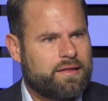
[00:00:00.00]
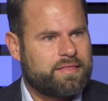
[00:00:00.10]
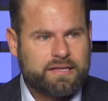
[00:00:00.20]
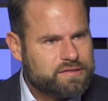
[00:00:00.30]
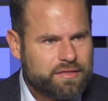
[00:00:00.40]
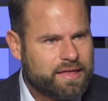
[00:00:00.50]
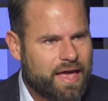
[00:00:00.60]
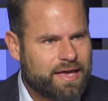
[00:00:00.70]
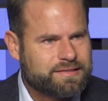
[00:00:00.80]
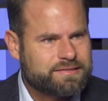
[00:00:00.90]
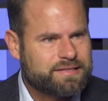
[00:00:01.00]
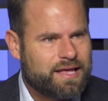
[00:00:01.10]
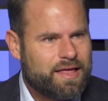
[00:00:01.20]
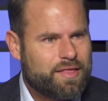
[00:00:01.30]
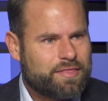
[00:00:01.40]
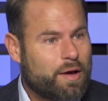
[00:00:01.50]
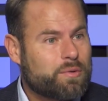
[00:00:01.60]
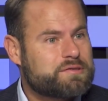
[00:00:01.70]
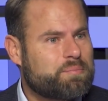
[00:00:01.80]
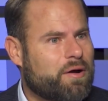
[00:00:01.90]
That's not the case. That
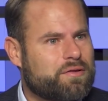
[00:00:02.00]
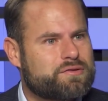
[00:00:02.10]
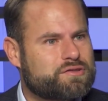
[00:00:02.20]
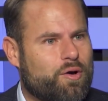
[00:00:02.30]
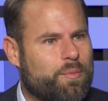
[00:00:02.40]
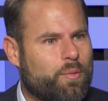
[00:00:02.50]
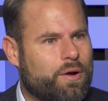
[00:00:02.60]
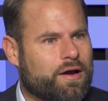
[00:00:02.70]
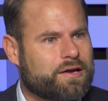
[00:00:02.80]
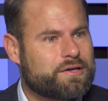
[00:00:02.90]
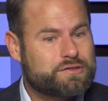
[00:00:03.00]
wasn't part of their scope of work.